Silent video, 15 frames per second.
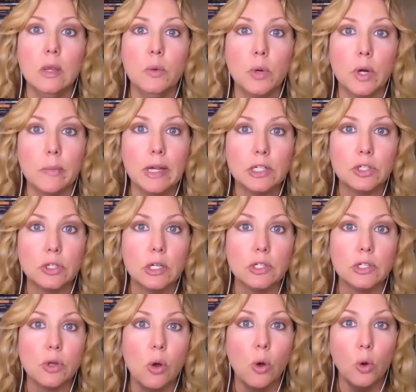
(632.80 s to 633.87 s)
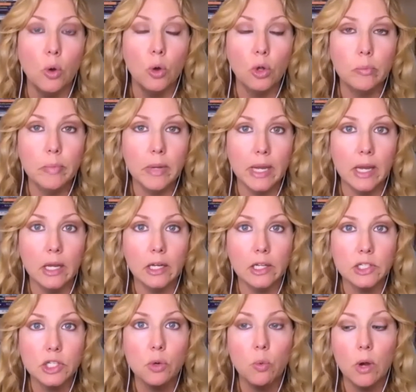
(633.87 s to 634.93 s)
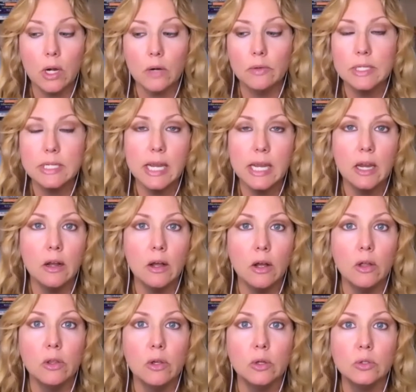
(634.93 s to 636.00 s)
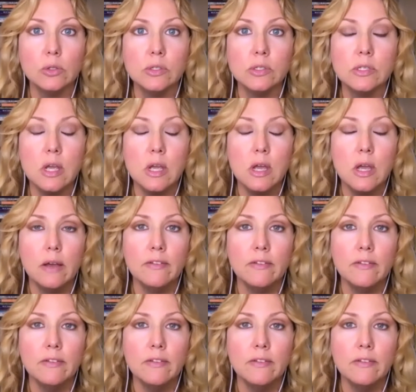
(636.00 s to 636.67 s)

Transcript: You want to make sure it's whole bean, because you want to retain all those